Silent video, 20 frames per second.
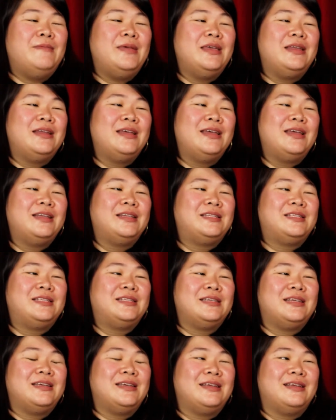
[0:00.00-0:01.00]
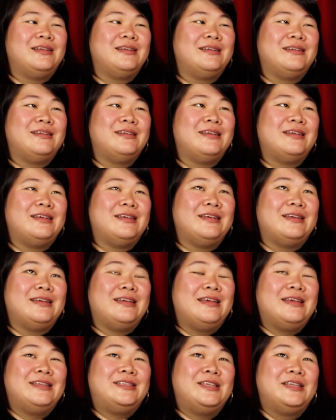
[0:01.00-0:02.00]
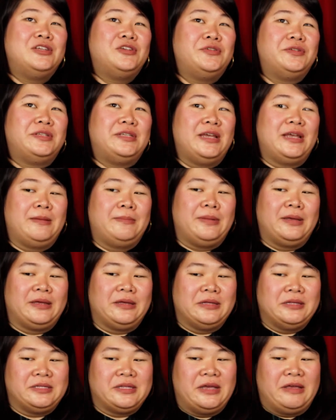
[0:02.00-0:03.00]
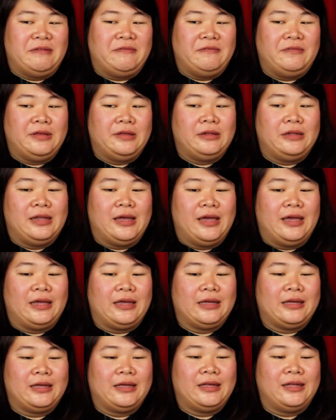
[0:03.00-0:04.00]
I mean, it's it's interesting because I feel like